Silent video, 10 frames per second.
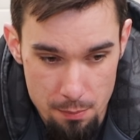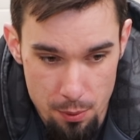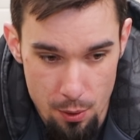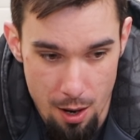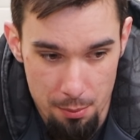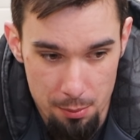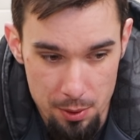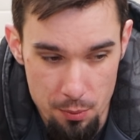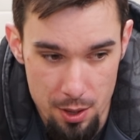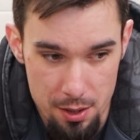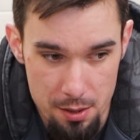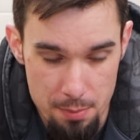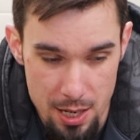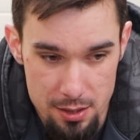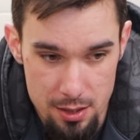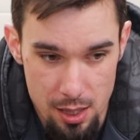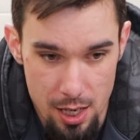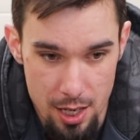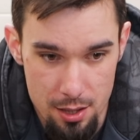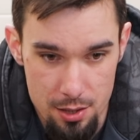probably one of the best
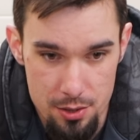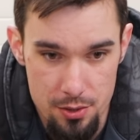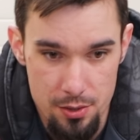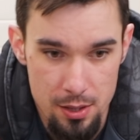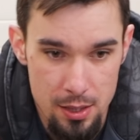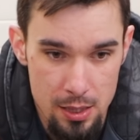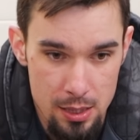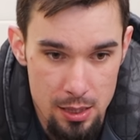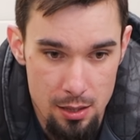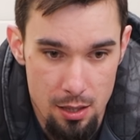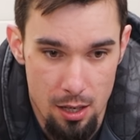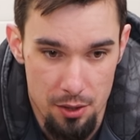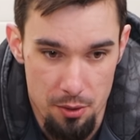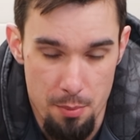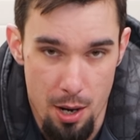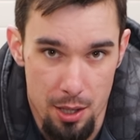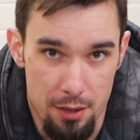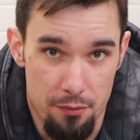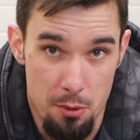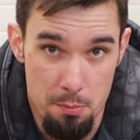tires on the
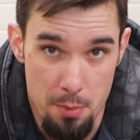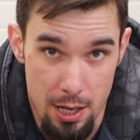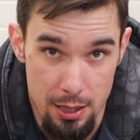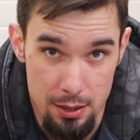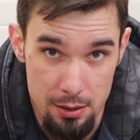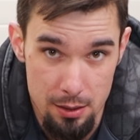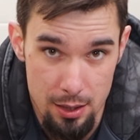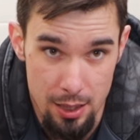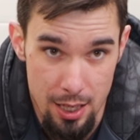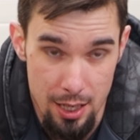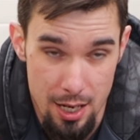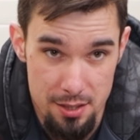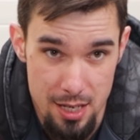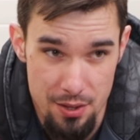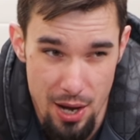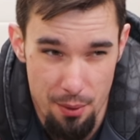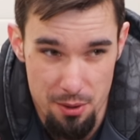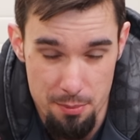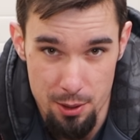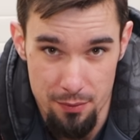market for mud. And I say that
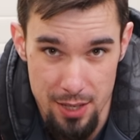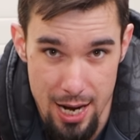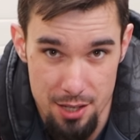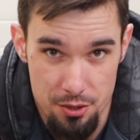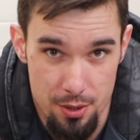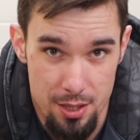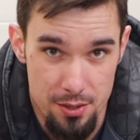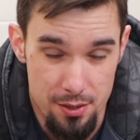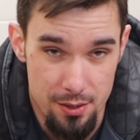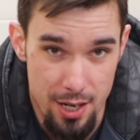with a bit of an asterisk.